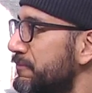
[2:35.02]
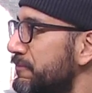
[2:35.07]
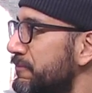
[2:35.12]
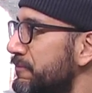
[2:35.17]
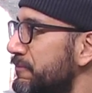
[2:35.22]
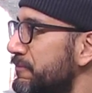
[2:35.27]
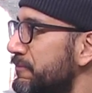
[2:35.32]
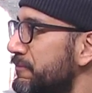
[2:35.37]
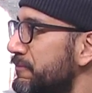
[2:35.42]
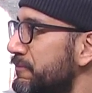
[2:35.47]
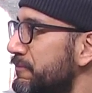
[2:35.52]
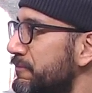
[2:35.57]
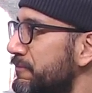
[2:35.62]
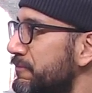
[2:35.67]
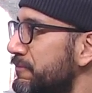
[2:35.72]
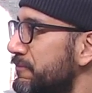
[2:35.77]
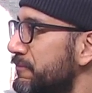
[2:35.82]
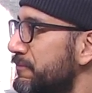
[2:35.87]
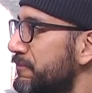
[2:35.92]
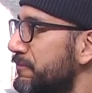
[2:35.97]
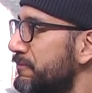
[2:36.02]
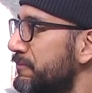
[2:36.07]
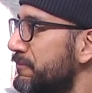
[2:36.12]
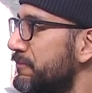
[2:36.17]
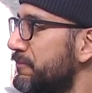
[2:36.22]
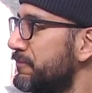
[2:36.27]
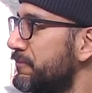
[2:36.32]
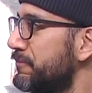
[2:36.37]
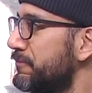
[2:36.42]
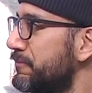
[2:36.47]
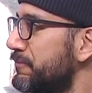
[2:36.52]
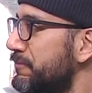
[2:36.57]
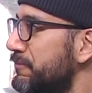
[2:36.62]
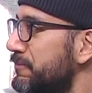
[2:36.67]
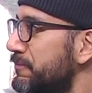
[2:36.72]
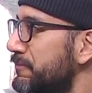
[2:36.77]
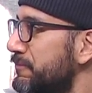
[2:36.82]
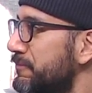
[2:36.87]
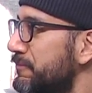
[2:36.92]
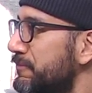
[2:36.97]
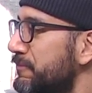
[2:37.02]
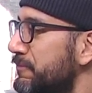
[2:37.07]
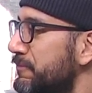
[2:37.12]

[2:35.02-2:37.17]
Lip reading: No words are spoken by the person on screen.